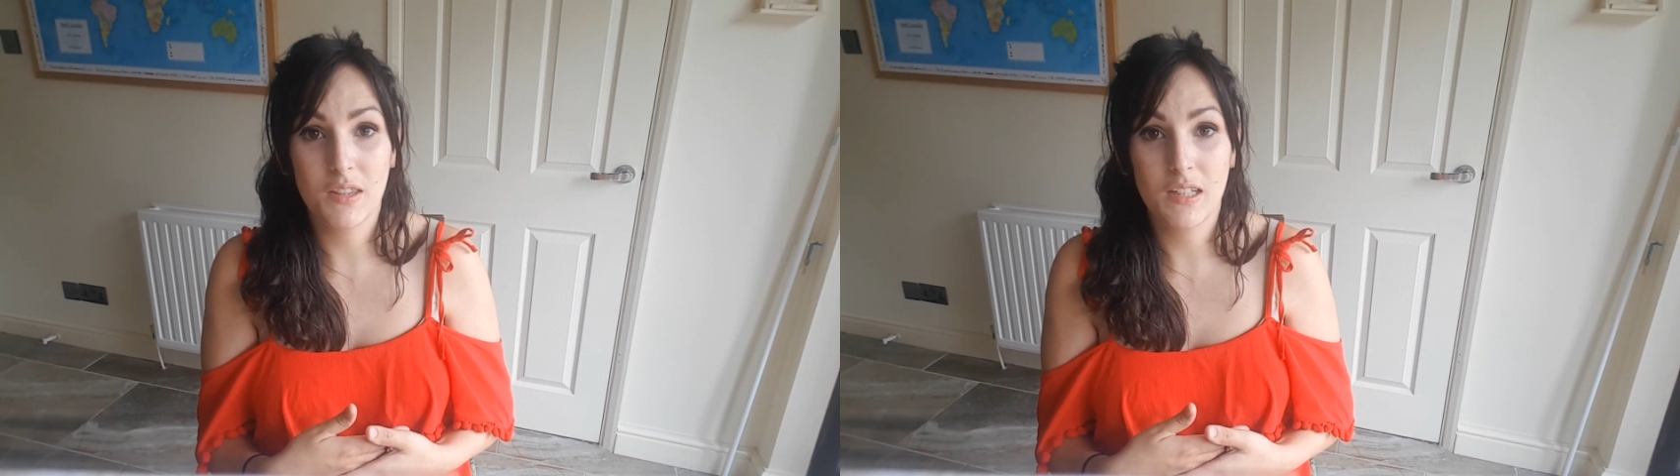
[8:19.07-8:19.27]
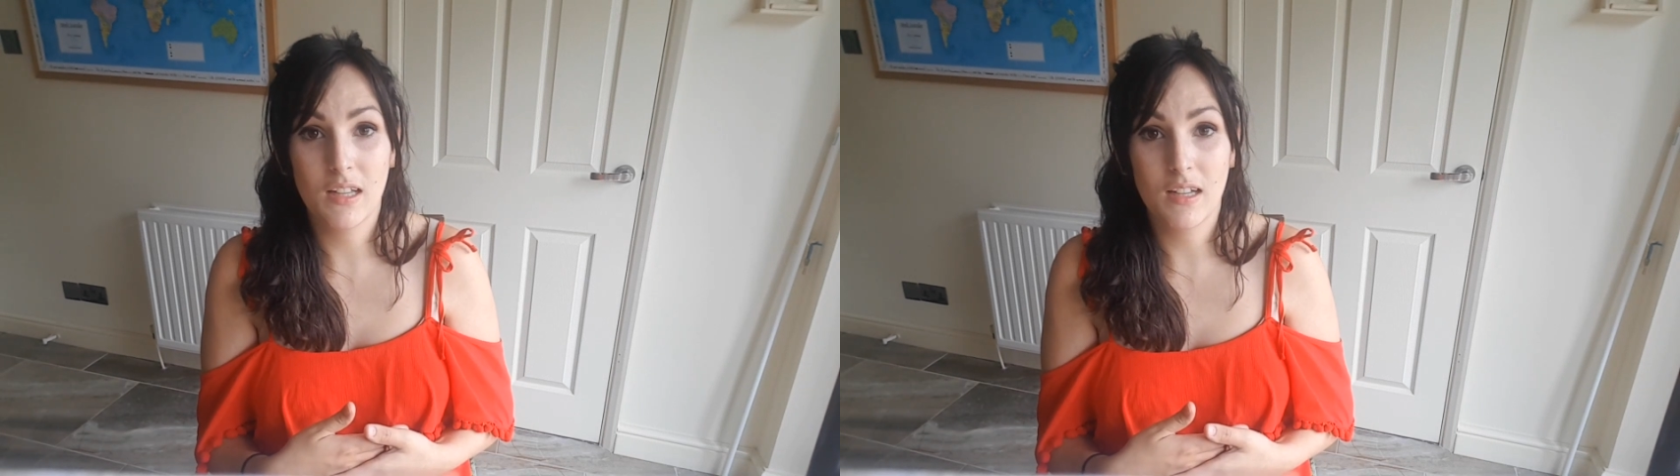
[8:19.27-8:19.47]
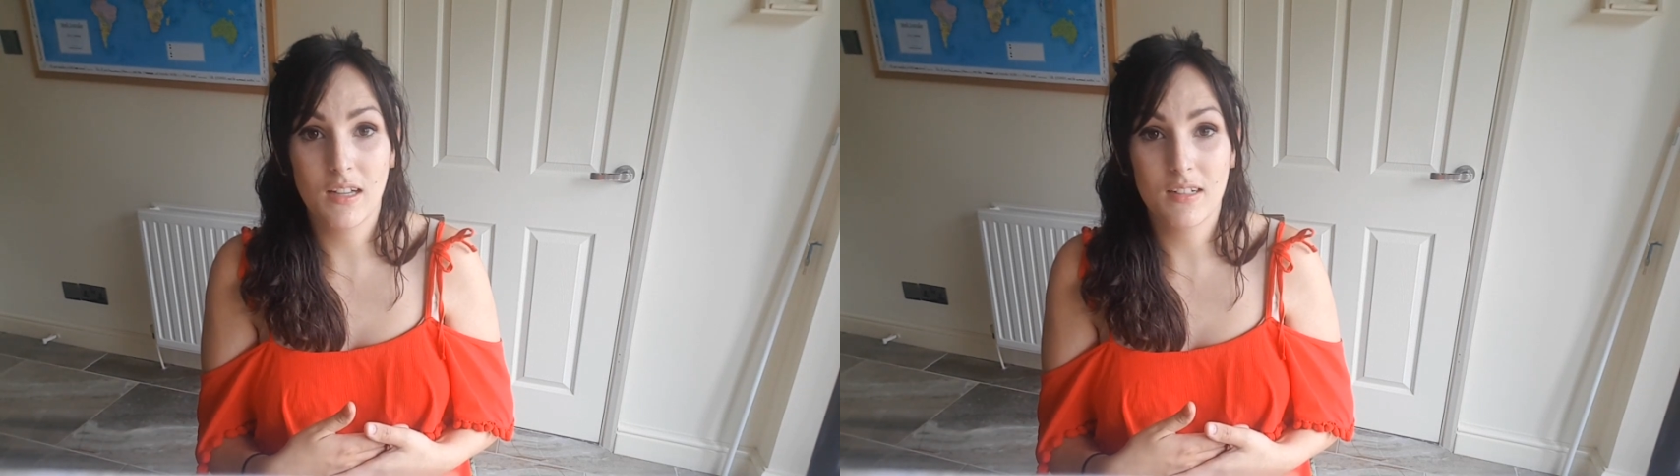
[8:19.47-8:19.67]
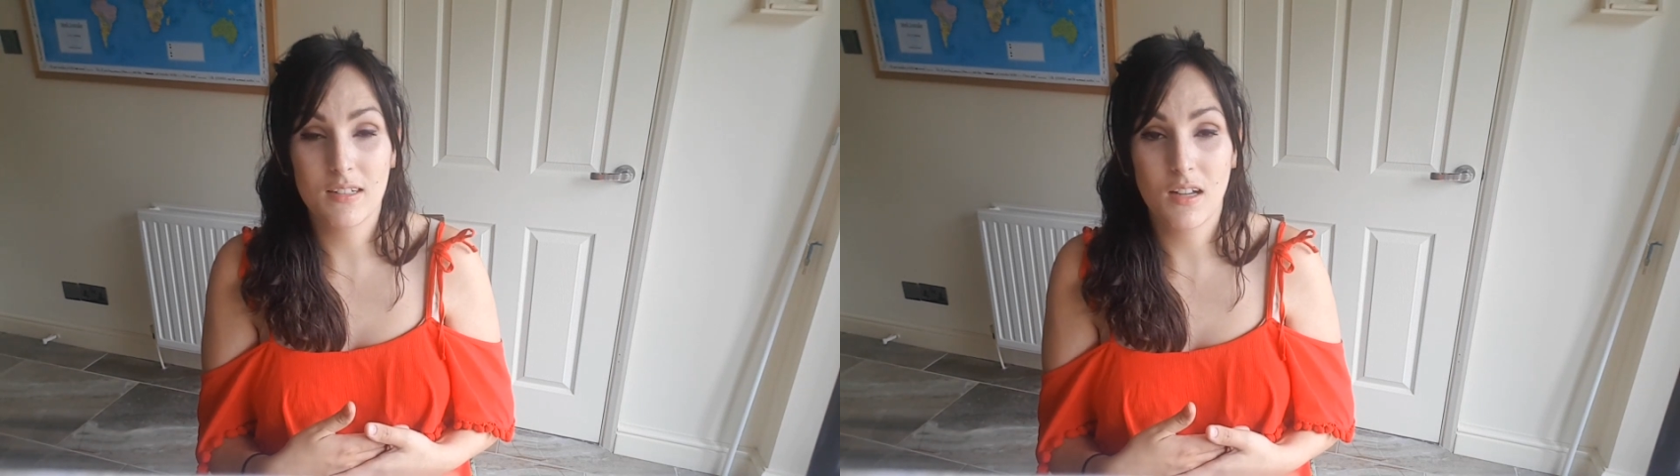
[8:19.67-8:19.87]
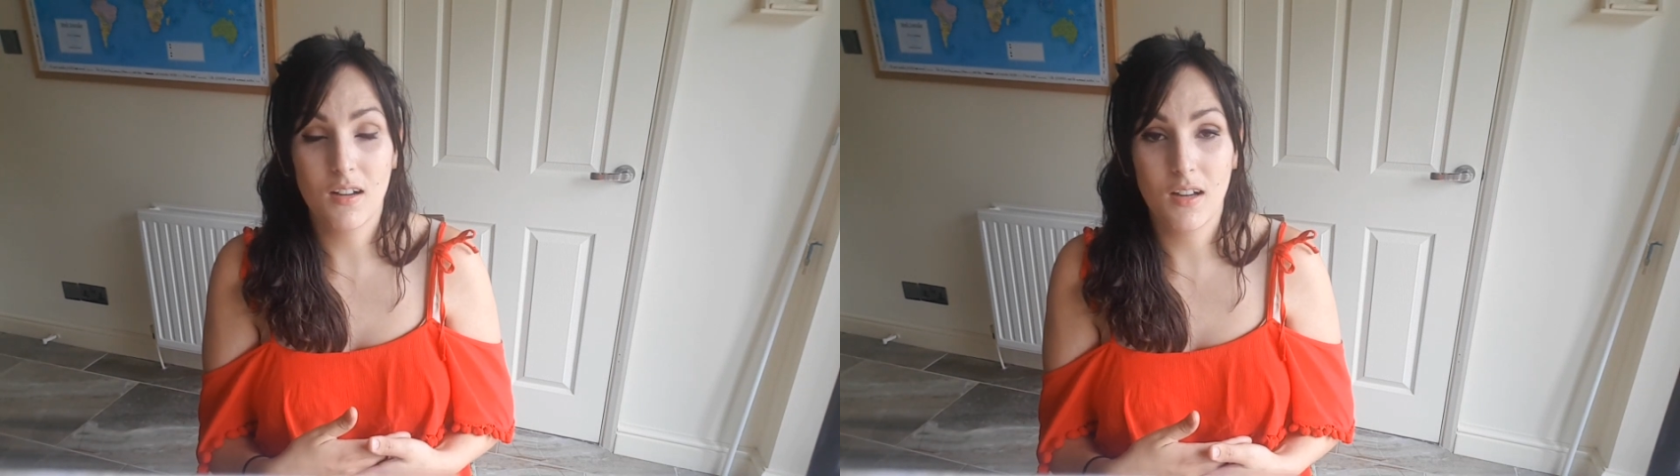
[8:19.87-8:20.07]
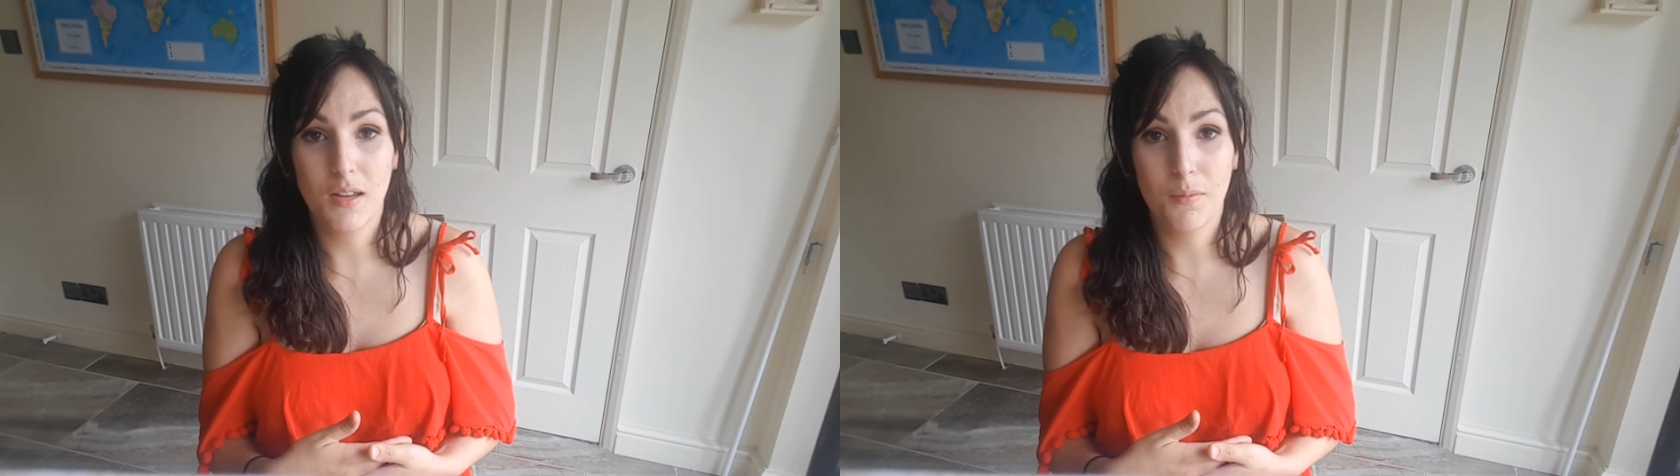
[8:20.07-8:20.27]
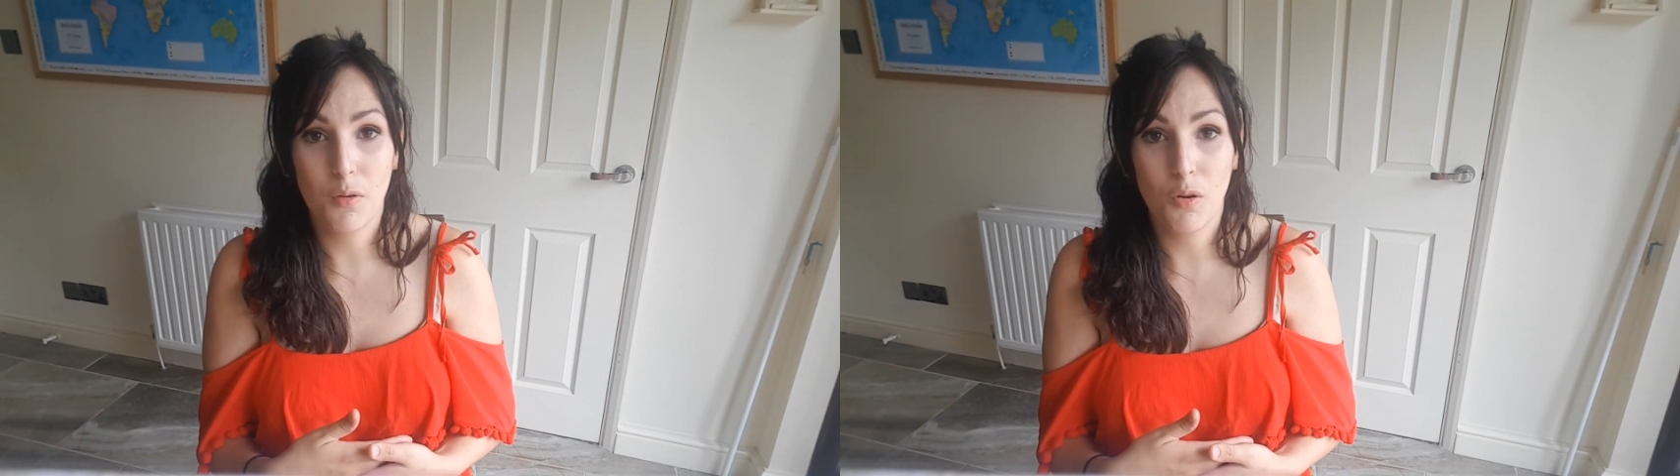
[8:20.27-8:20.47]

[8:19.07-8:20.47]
the time